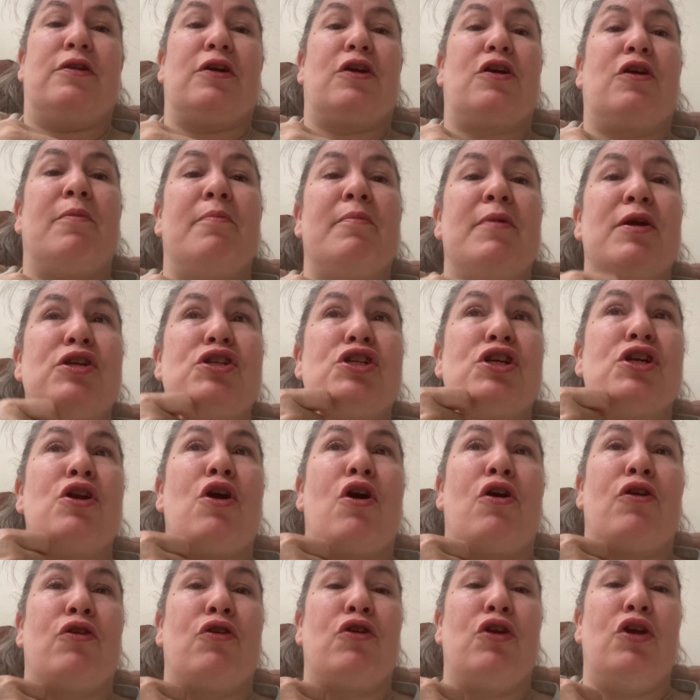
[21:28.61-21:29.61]
The Commission
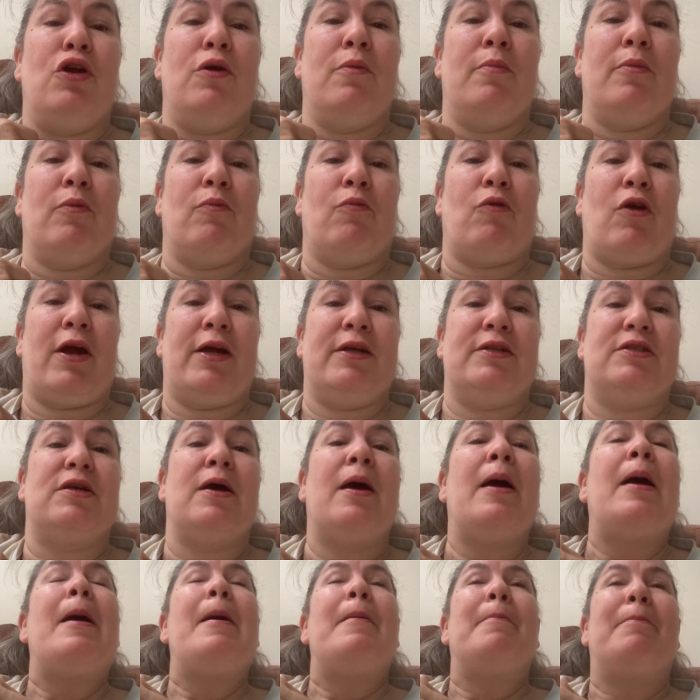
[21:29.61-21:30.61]
on Human Rights
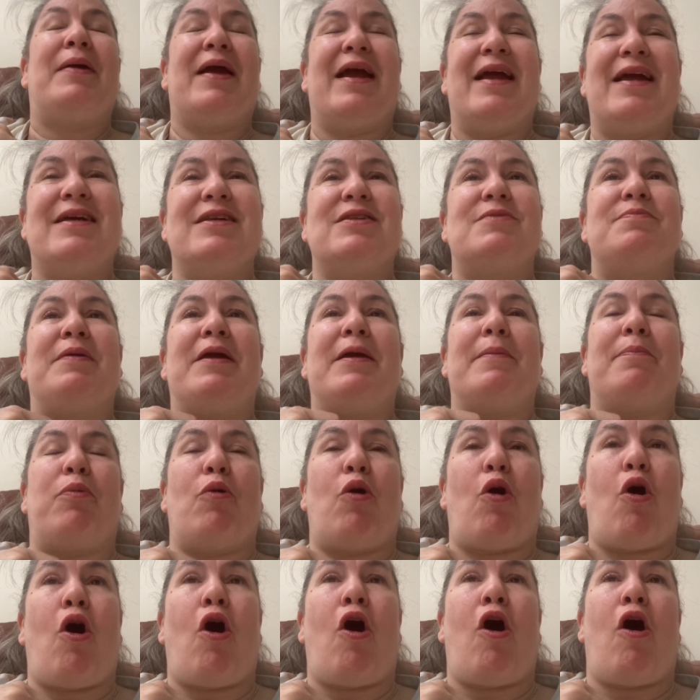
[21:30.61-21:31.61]
pays
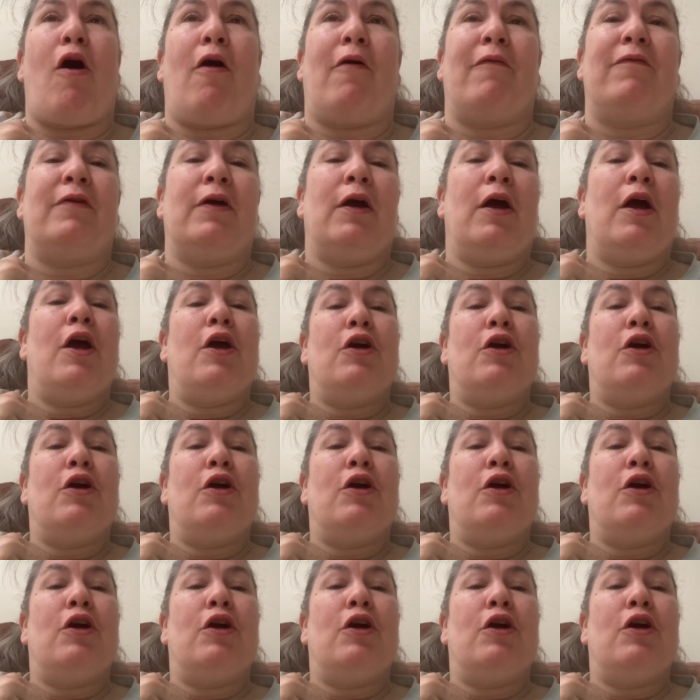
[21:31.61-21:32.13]
people off